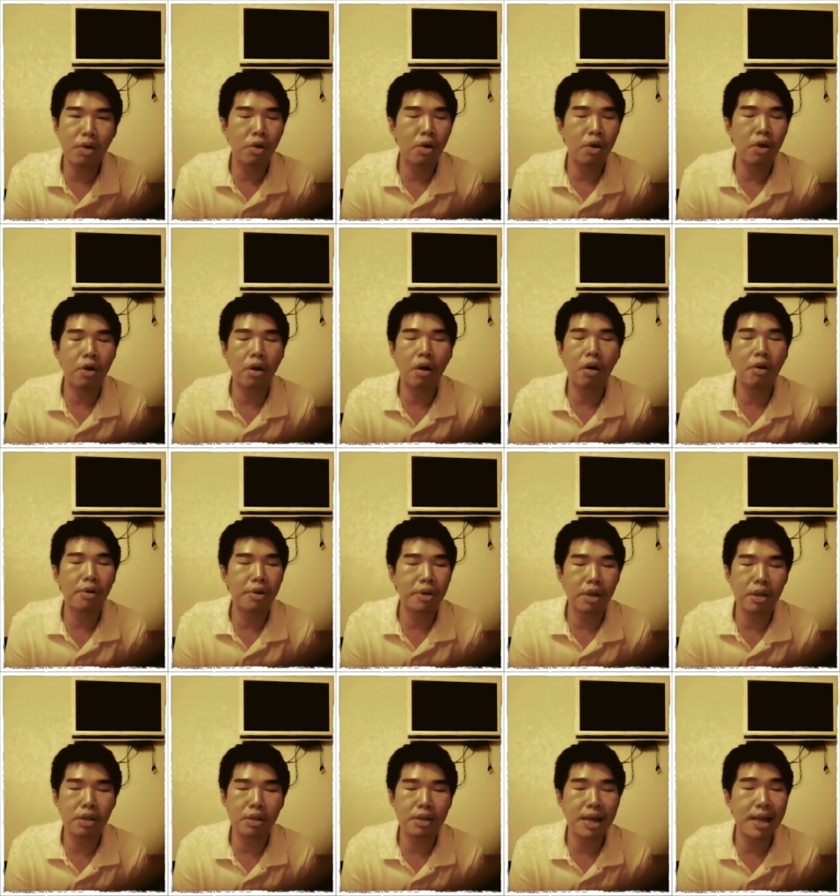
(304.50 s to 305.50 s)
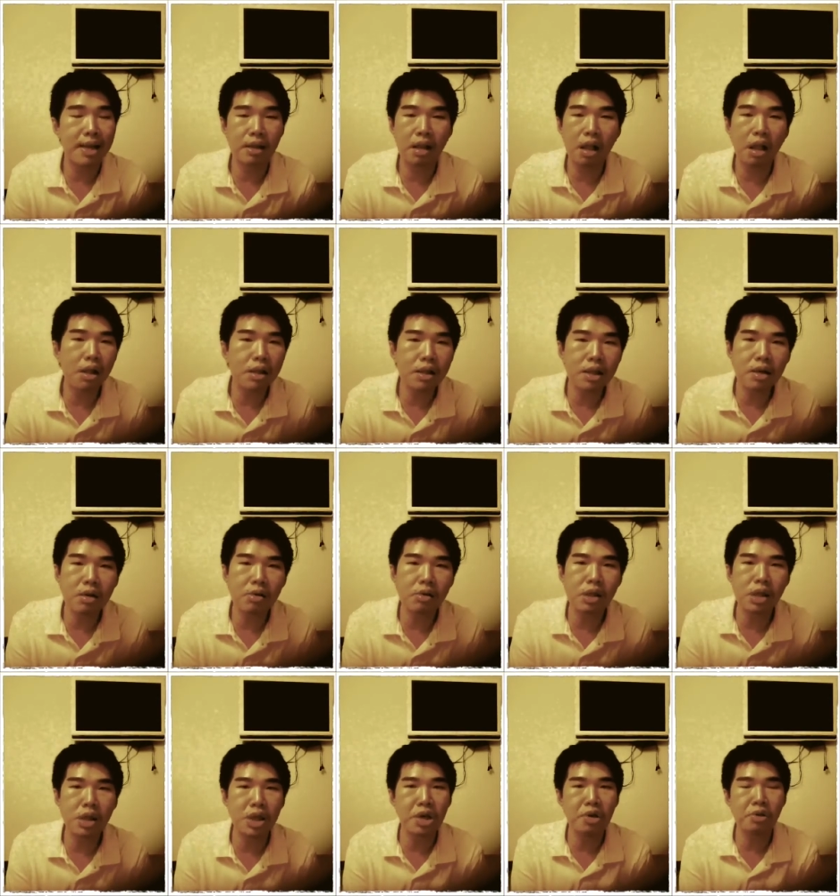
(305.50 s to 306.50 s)
or all the technological
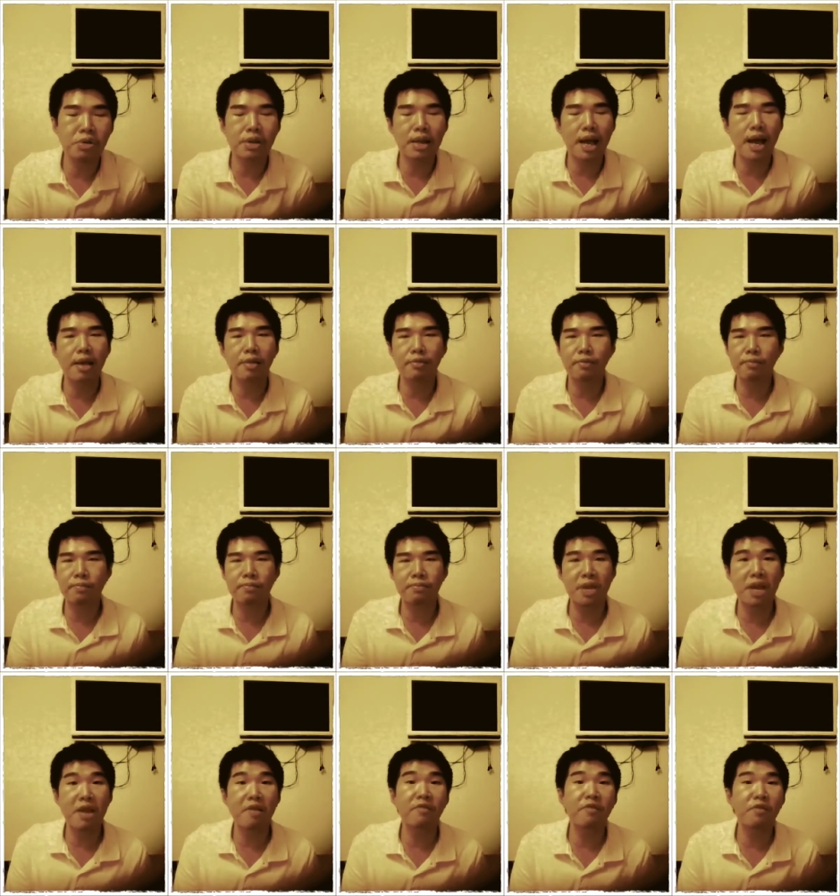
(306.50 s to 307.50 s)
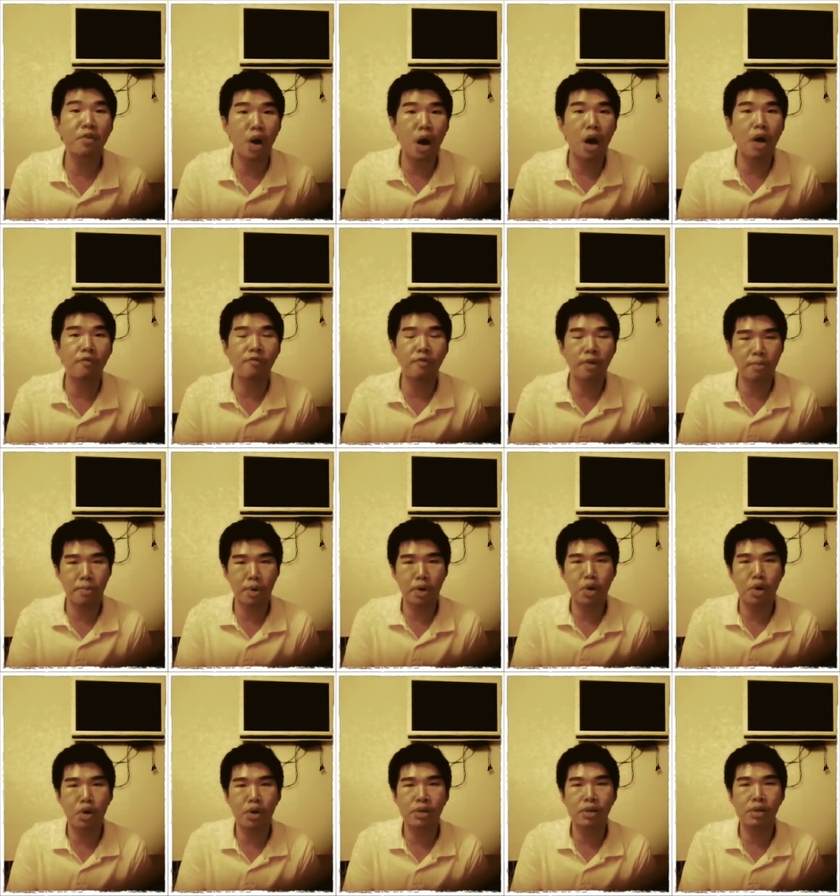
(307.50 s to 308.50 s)
skills that they've got from the
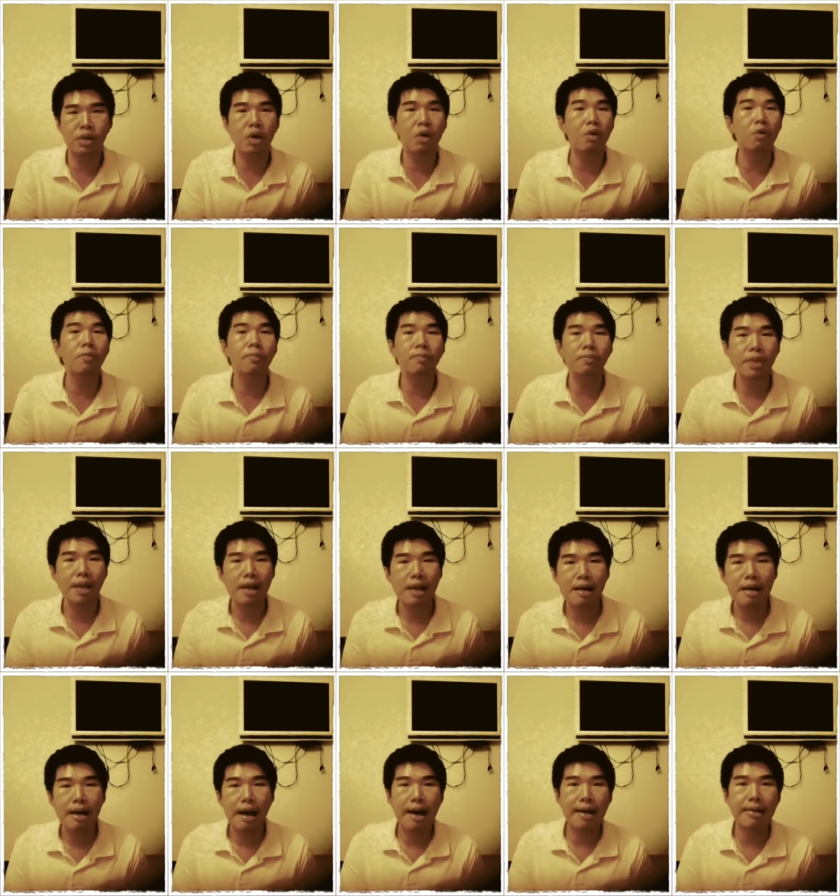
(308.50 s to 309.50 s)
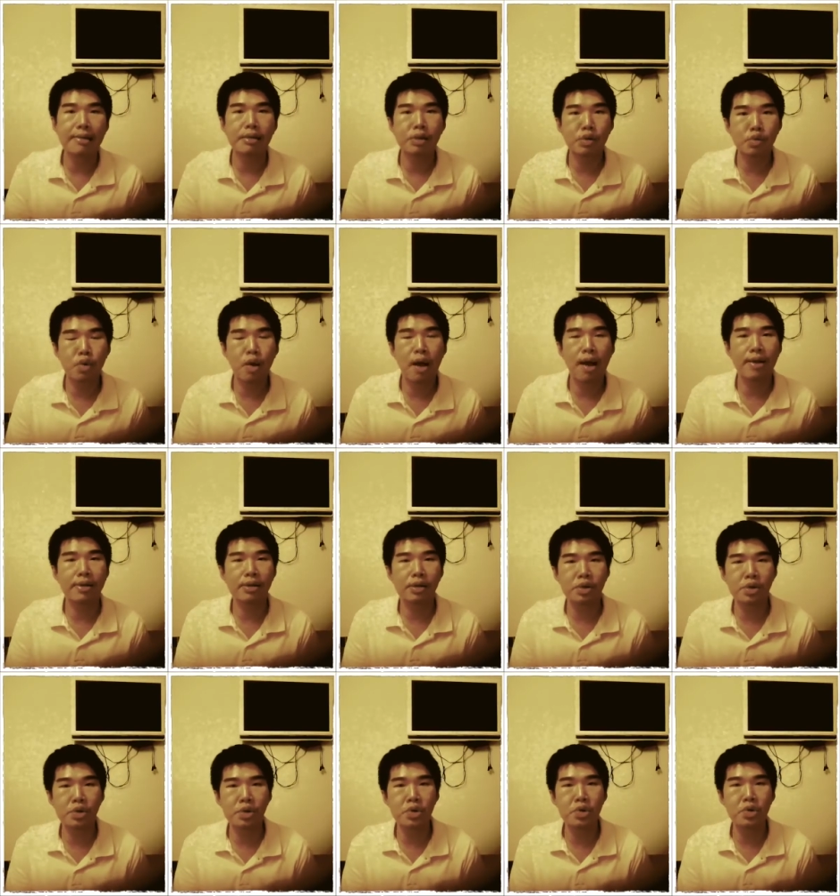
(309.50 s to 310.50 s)
course. So I try
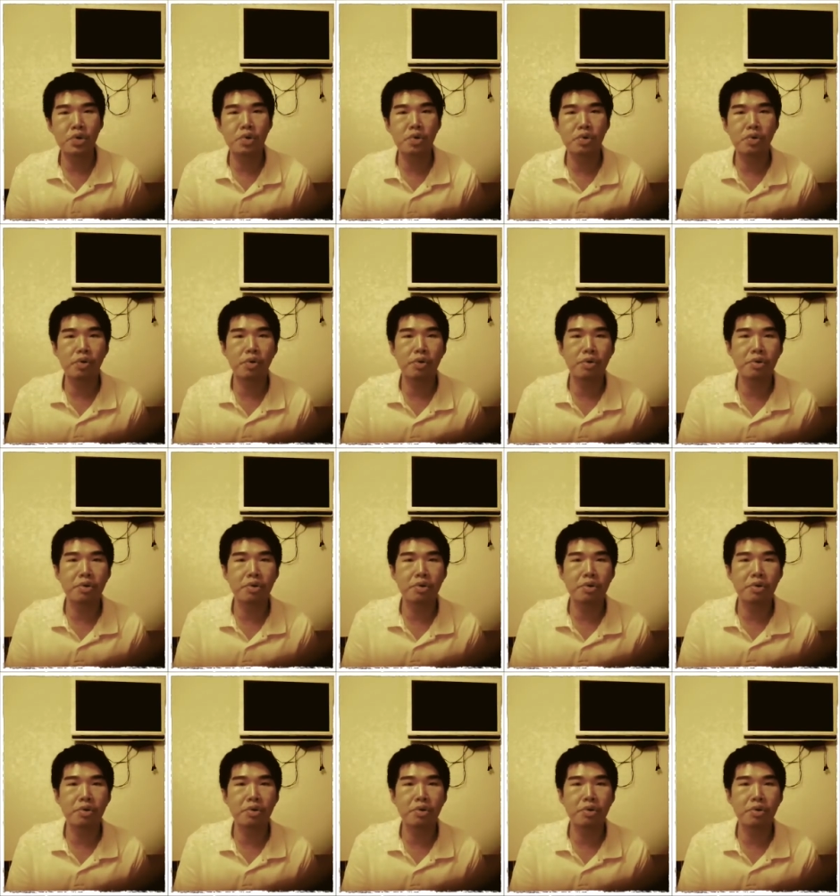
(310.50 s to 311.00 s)
to,